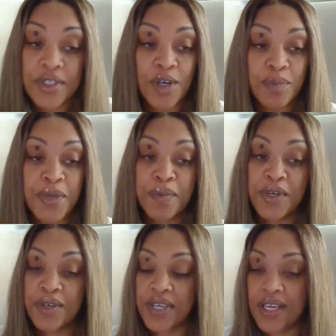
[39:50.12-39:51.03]
you know people
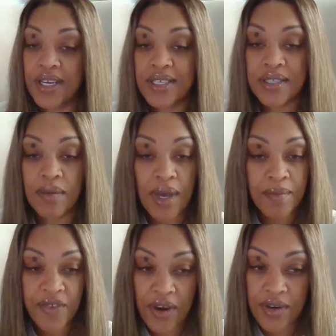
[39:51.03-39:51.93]
don't get it because I'm
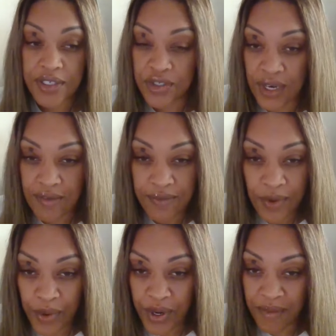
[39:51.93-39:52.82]
I'm very
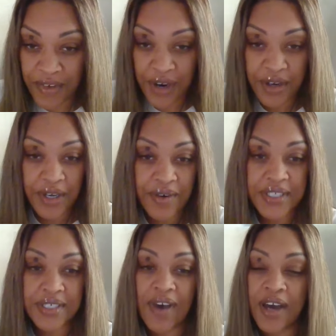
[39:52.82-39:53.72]
straightforward. I'm very
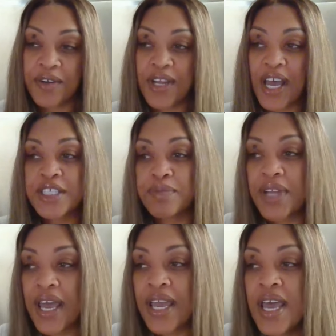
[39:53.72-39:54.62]
aggressive. I don't like to
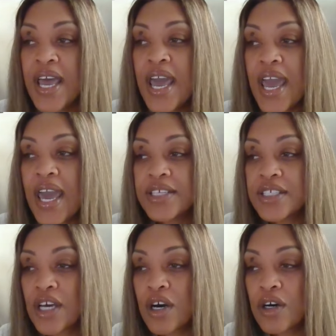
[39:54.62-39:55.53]
play, and
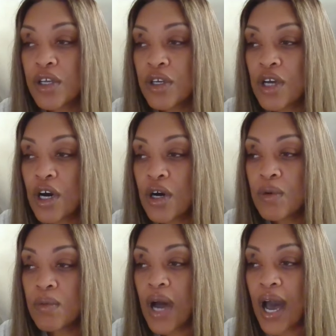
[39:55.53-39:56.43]
so you
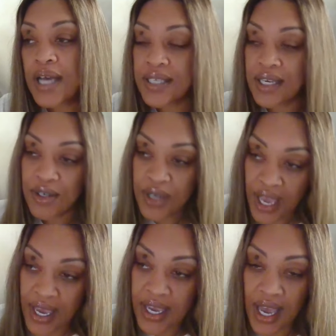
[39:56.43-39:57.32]
know I said,
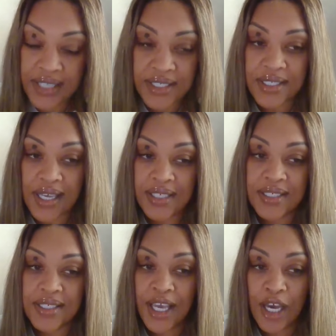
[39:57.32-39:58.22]
okay. I just I
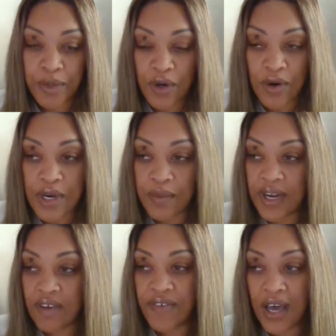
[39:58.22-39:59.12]
just kept going
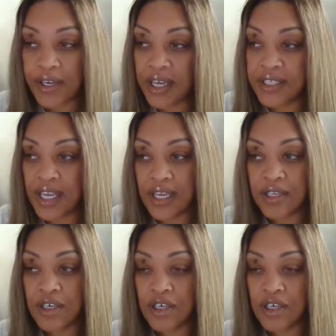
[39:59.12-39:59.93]
when I found out that, you